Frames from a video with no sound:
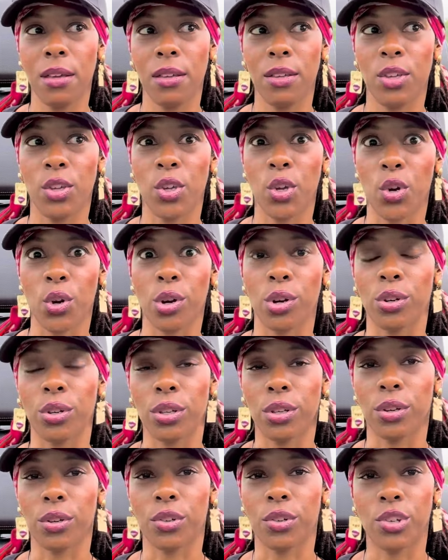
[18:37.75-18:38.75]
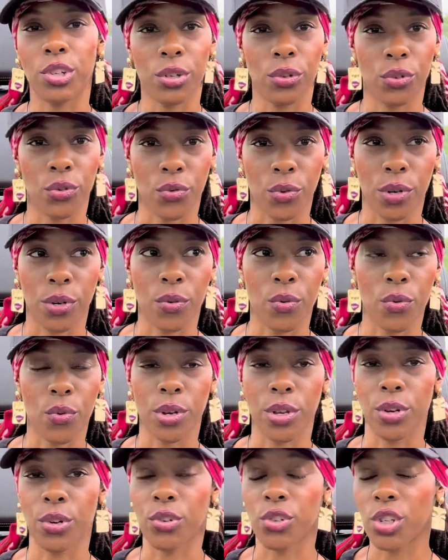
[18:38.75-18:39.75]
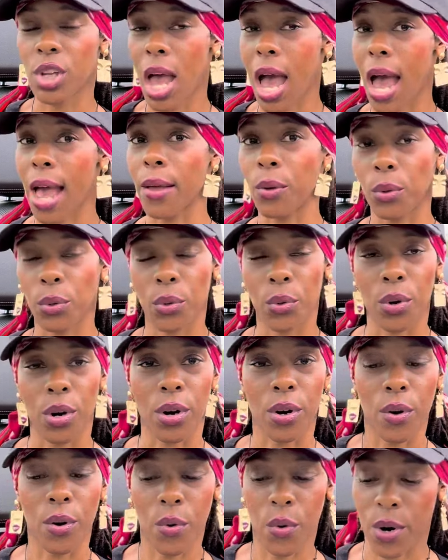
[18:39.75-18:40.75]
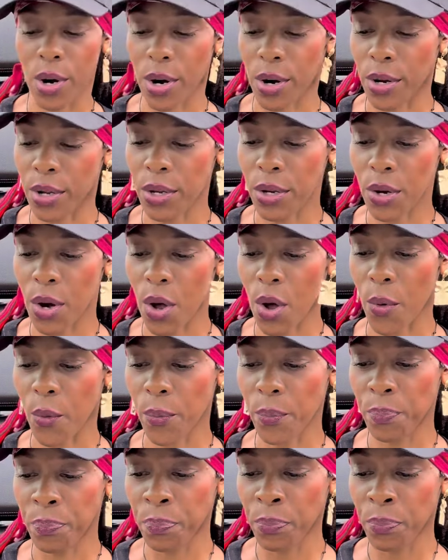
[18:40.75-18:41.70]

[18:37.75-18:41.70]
your children or your child or you know,